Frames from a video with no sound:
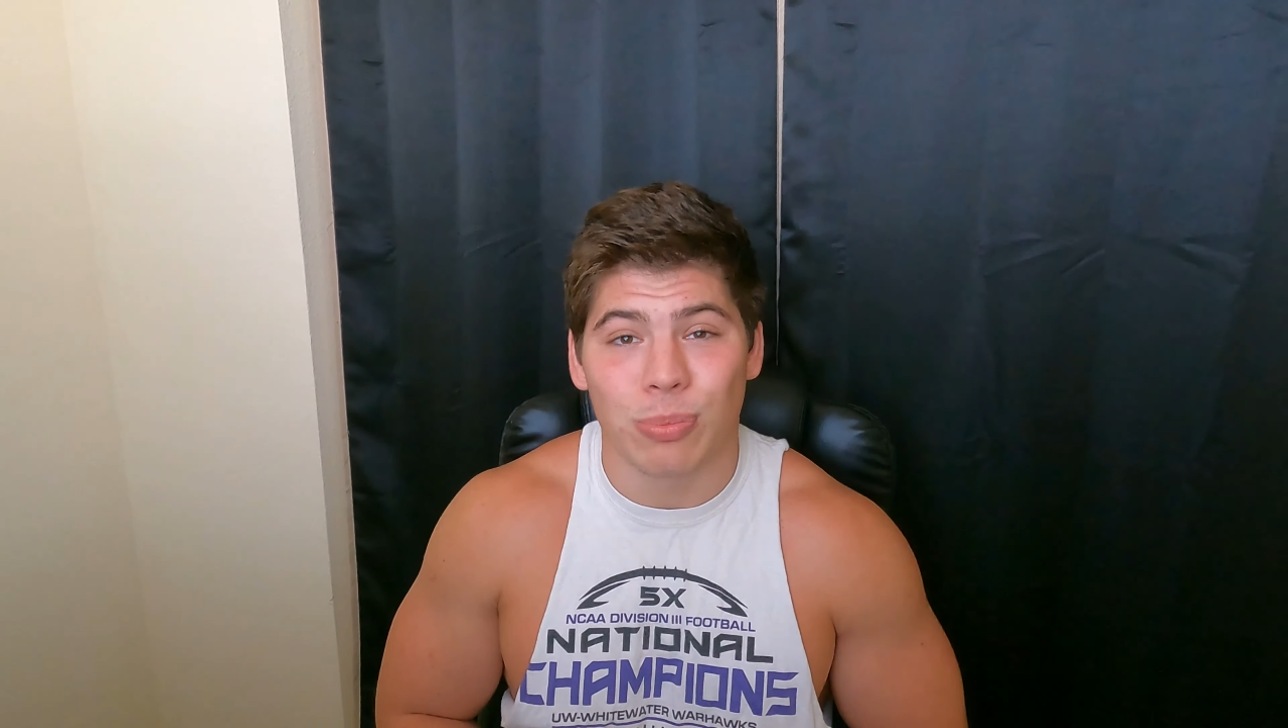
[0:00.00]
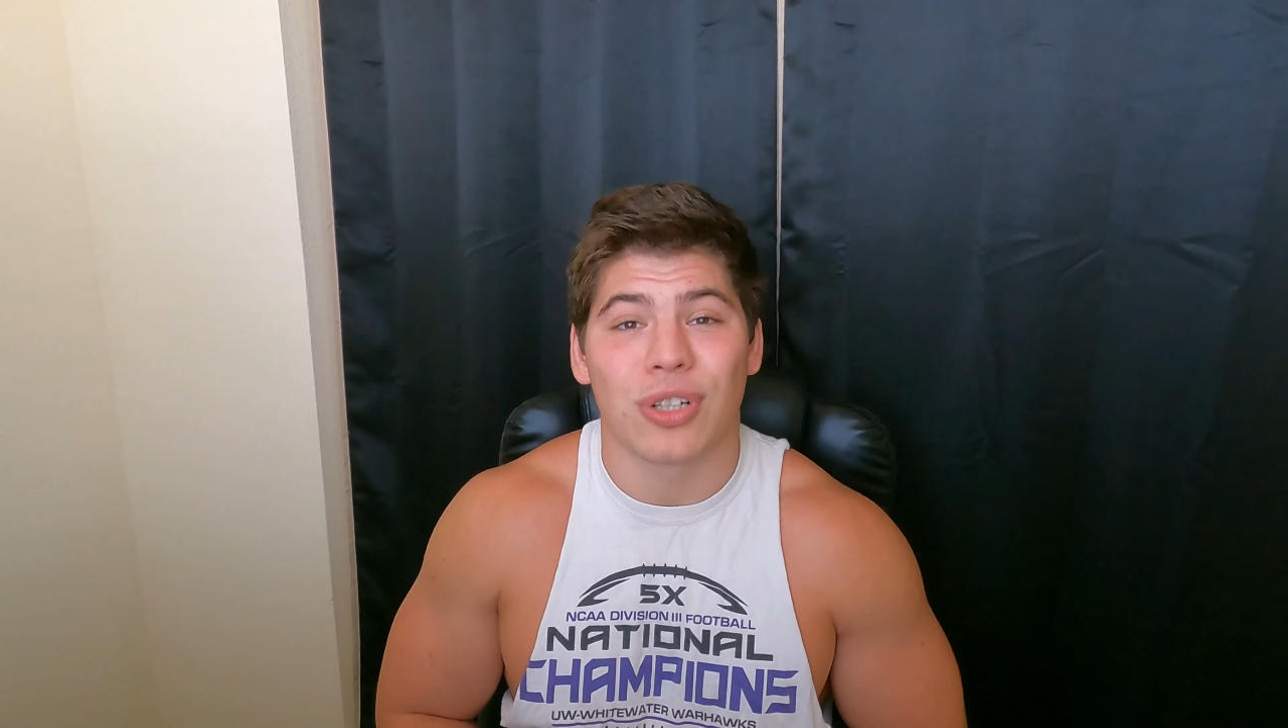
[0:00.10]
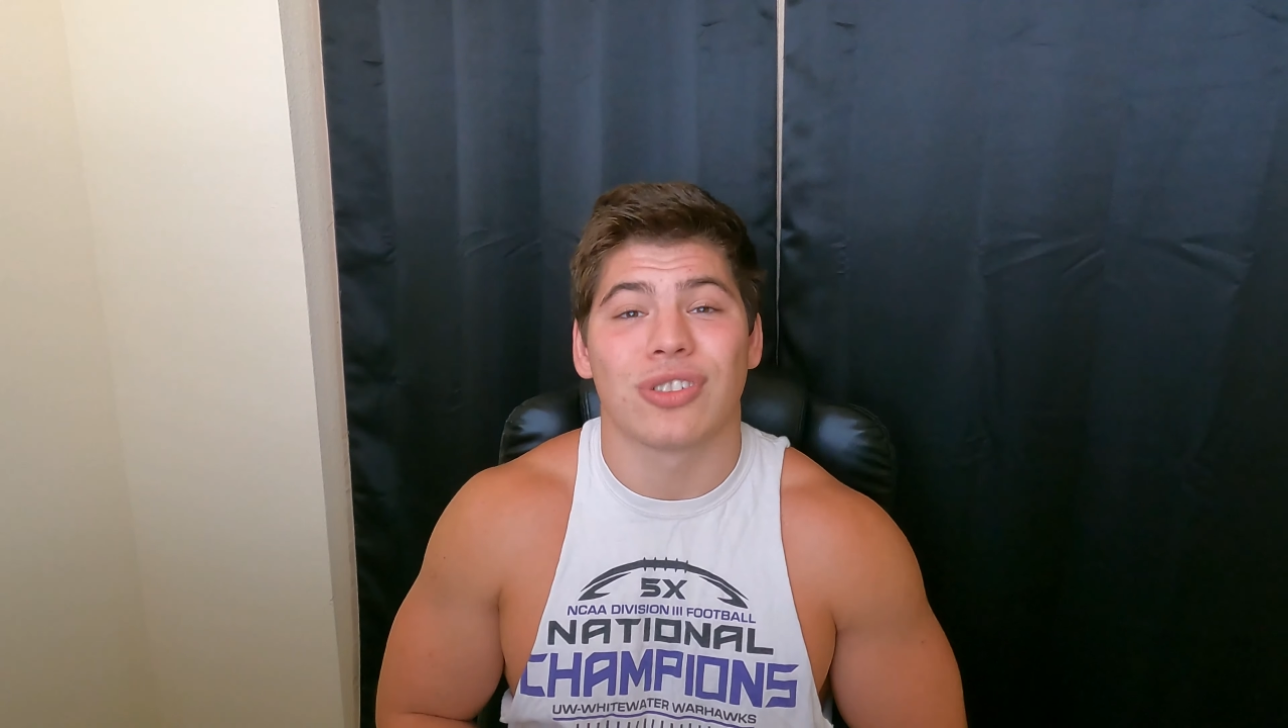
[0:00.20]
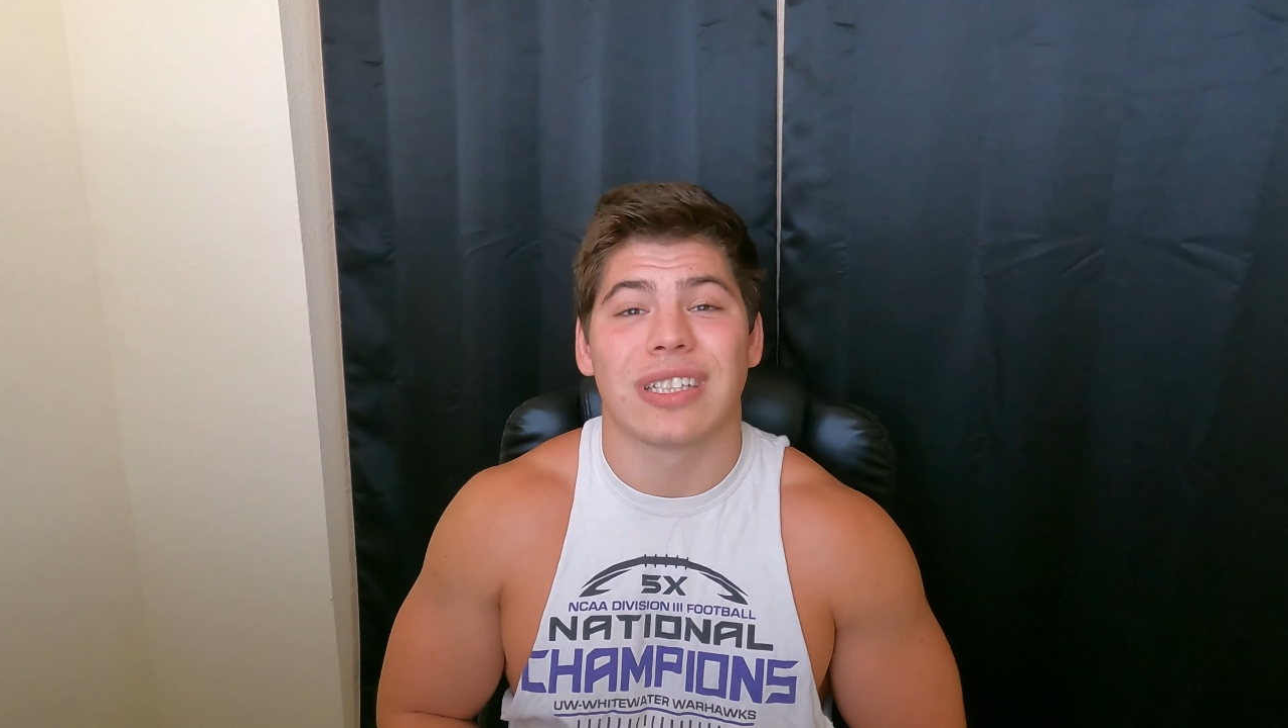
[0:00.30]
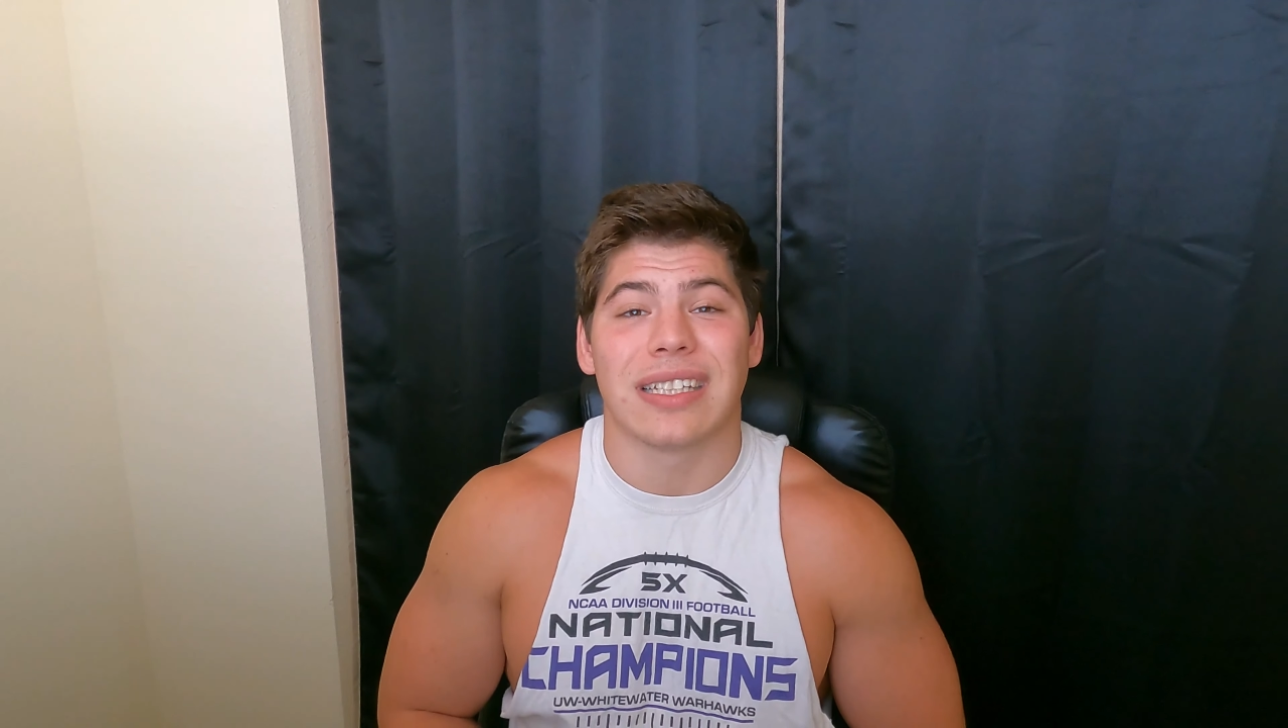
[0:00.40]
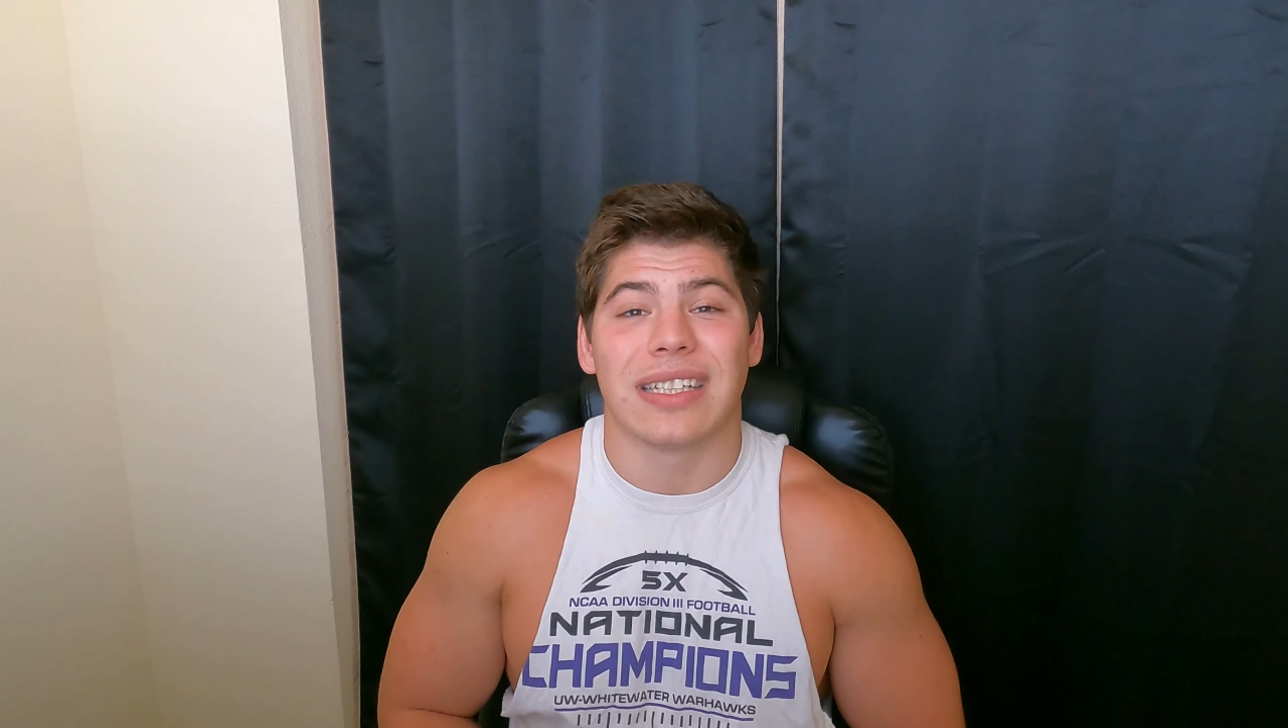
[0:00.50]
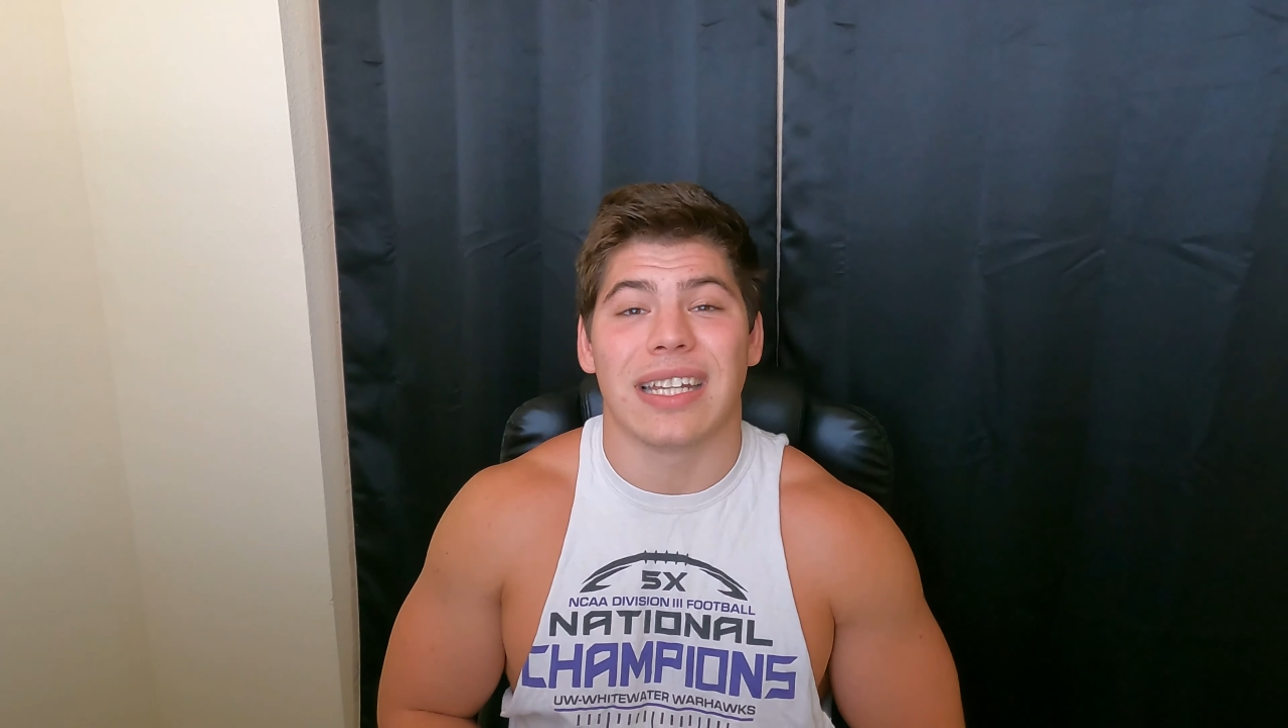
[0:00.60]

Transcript: person,